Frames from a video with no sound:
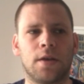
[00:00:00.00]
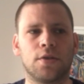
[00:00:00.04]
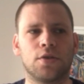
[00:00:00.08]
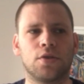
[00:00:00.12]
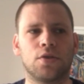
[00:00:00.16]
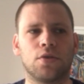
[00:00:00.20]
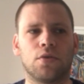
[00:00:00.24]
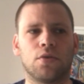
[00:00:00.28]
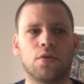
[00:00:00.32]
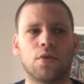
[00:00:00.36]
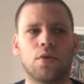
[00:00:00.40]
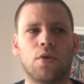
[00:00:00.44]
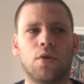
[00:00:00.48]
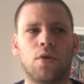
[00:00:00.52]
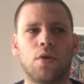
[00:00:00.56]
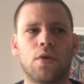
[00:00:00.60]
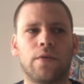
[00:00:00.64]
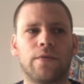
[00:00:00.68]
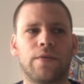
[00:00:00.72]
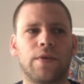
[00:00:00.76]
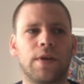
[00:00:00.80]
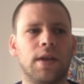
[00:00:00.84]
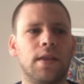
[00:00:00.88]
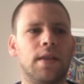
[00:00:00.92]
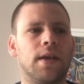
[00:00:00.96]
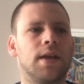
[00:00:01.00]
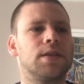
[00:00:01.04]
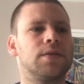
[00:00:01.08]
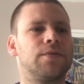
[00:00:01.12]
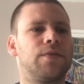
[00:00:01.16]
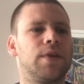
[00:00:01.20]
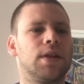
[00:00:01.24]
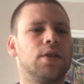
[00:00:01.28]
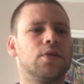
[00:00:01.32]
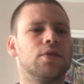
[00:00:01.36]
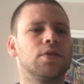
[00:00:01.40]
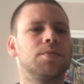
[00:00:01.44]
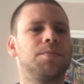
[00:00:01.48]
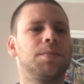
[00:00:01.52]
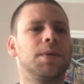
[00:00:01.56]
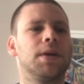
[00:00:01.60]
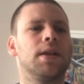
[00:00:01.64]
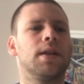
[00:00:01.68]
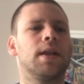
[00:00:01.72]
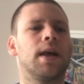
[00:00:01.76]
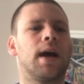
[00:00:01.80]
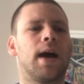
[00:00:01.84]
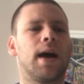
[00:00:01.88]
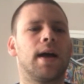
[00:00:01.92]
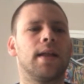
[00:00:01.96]
So hopefully this video's
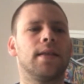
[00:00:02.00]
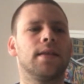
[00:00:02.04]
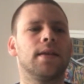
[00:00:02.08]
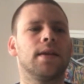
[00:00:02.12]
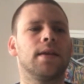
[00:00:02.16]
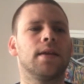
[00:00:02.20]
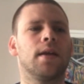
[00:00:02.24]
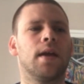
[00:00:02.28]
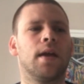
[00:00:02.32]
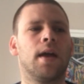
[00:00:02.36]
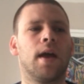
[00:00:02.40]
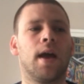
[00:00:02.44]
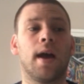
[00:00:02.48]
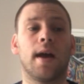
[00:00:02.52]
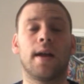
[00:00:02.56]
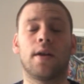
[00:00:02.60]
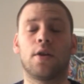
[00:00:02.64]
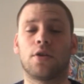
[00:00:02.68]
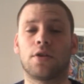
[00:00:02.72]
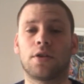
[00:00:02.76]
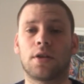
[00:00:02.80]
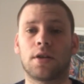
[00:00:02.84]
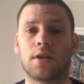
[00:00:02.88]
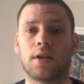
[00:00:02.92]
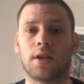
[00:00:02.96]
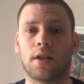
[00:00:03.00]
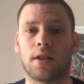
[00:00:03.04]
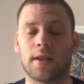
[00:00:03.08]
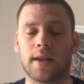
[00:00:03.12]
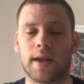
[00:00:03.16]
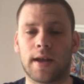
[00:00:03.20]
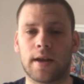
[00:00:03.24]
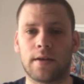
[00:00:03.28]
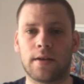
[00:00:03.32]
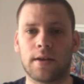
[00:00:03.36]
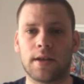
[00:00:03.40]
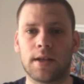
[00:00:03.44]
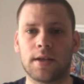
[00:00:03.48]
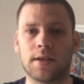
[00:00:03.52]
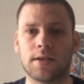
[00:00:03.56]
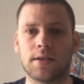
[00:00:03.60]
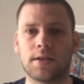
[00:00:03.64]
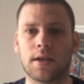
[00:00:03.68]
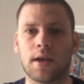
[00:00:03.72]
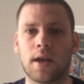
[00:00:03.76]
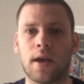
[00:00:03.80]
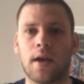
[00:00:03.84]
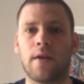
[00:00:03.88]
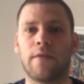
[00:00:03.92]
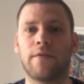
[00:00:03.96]
been handy in order to learn
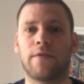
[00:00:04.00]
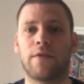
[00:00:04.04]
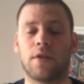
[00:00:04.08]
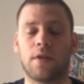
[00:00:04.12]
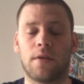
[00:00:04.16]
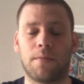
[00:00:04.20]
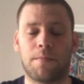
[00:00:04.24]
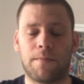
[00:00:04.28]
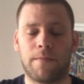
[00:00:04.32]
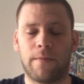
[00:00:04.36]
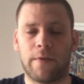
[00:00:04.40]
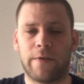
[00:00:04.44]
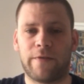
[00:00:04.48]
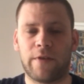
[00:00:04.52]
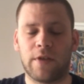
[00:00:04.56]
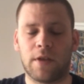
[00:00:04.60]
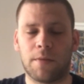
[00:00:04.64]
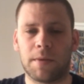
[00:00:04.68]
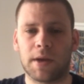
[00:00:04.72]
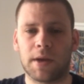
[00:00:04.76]
these for the